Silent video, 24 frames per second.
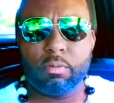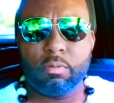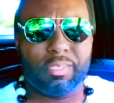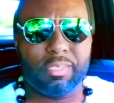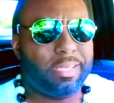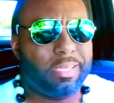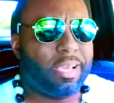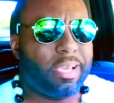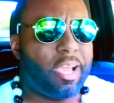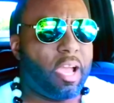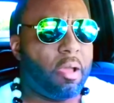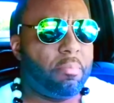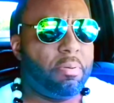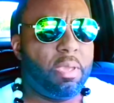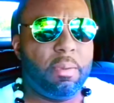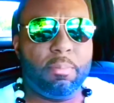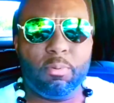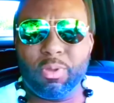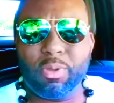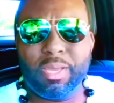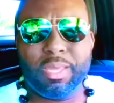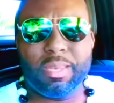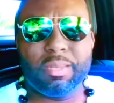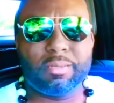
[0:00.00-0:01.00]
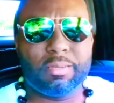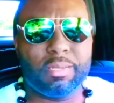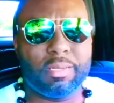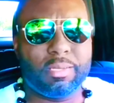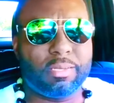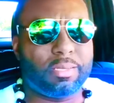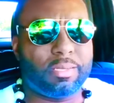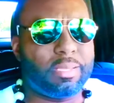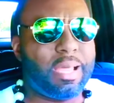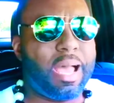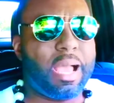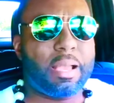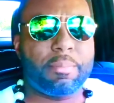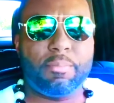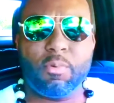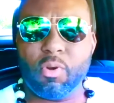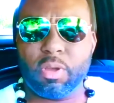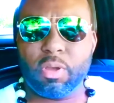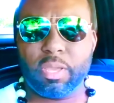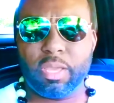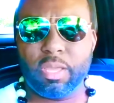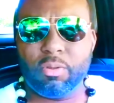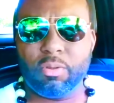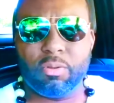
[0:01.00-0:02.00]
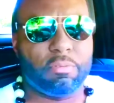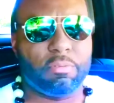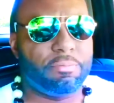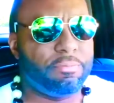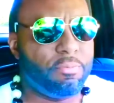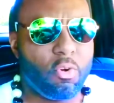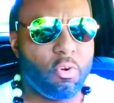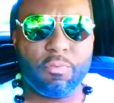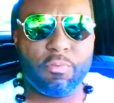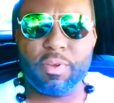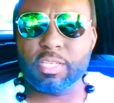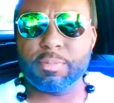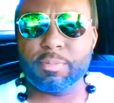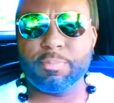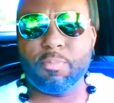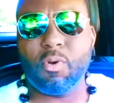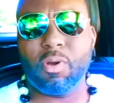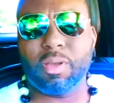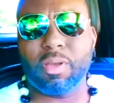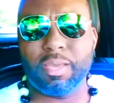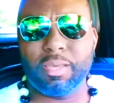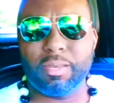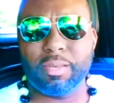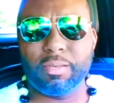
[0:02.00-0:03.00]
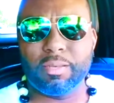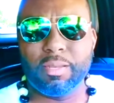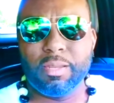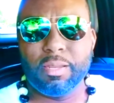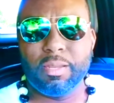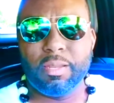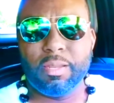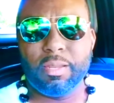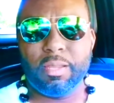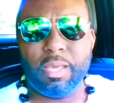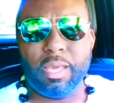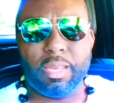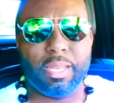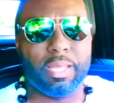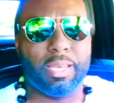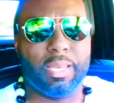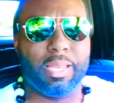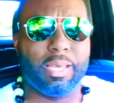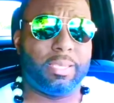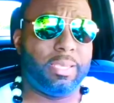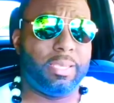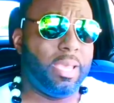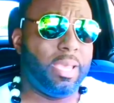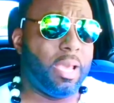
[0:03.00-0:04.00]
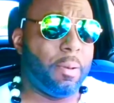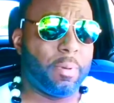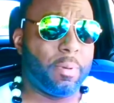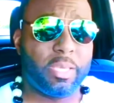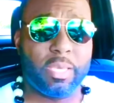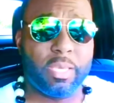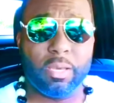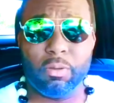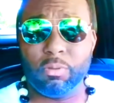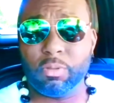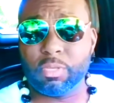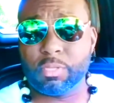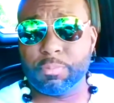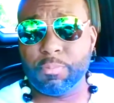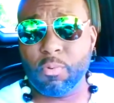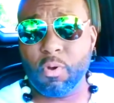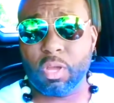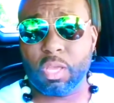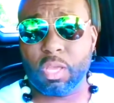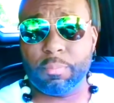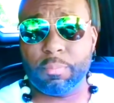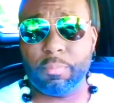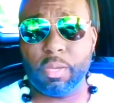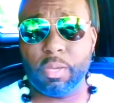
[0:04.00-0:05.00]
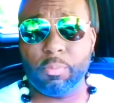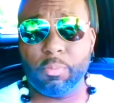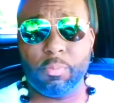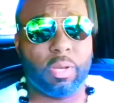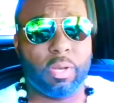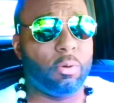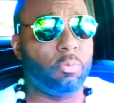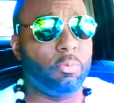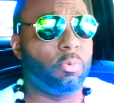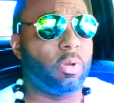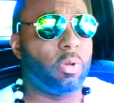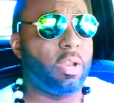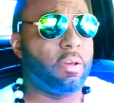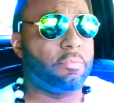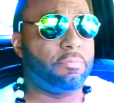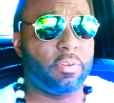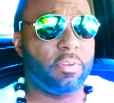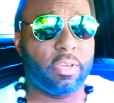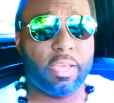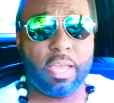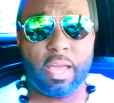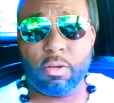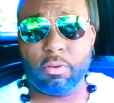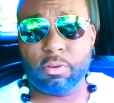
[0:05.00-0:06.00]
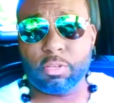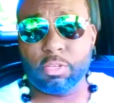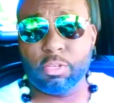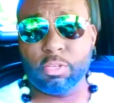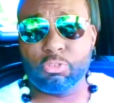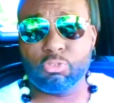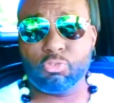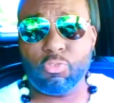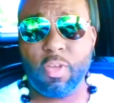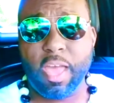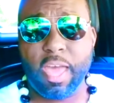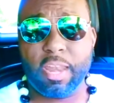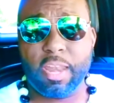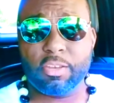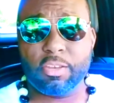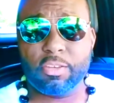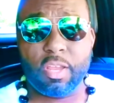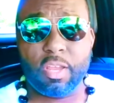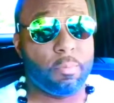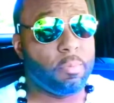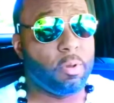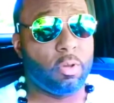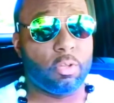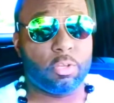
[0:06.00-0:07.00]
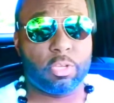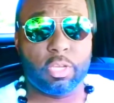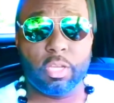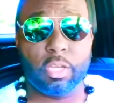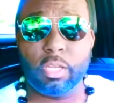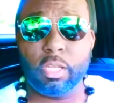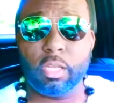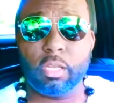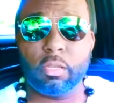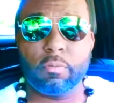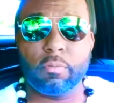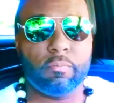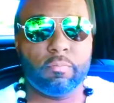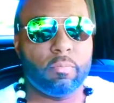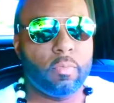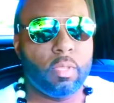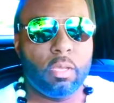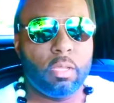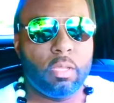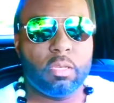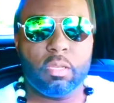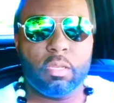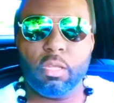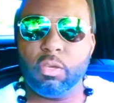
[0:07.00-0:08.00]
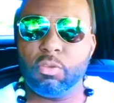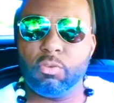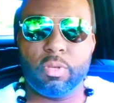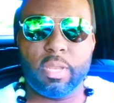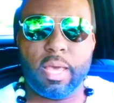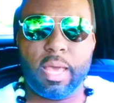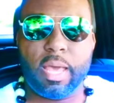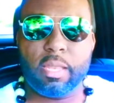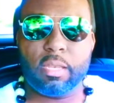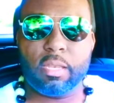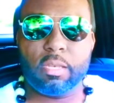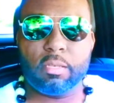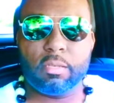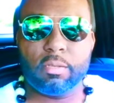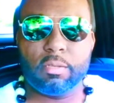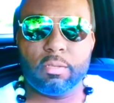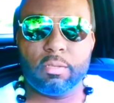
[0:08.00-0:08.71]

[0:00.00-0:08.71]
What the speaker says: Just like how people get into the stock market or the Forex market and they're like, yeah, I'm gonna kill this market, man. When I figure out a good strategy, I'm gonna kill it. No, you're not.